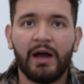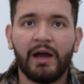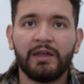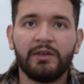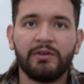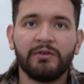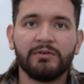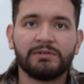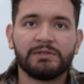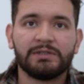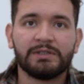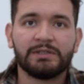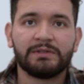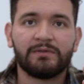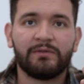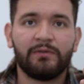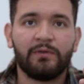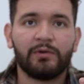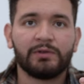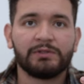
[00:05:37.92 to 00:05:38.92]
I use this
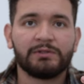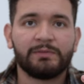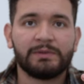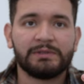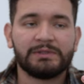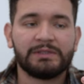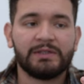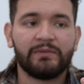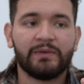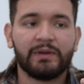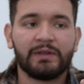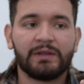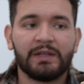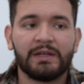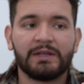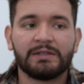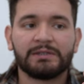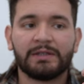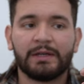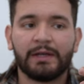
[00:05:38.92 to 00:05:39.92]
for specific
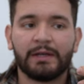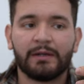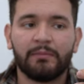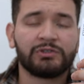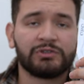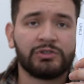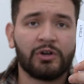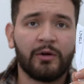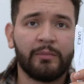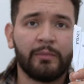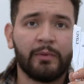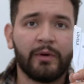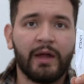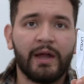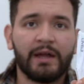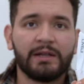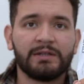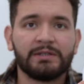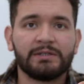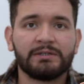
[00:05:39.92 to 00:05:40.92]
things like sharper
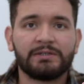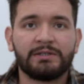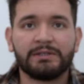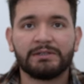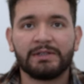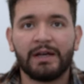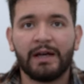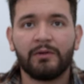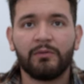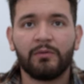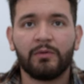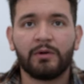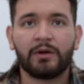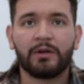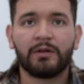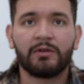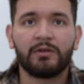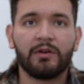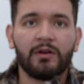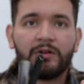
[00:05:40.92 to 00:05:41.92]
edges, design
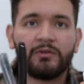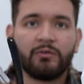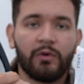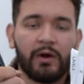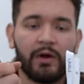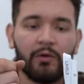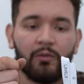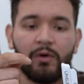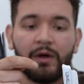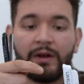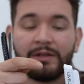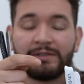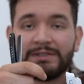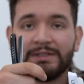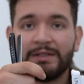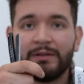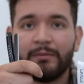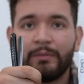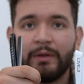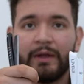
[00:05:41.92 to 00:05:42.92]
work, you know, where I want to
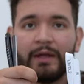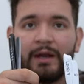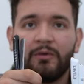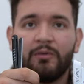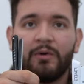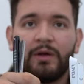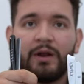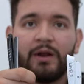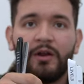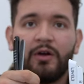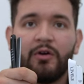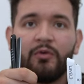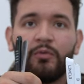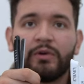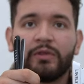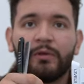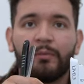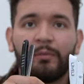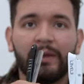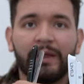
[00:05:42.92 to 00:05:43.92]
see the blade, I want to know
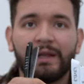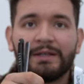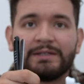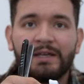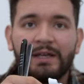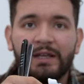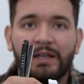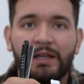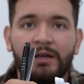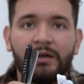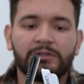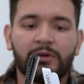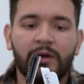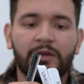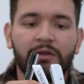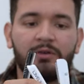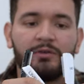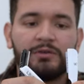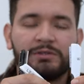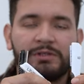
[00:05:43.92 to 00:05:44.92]
where the blade's hitting, so I
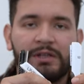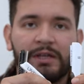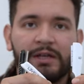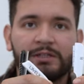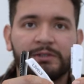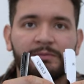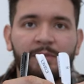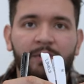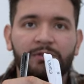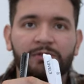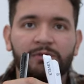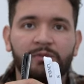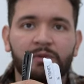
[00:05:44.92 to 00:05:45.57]
use the exposed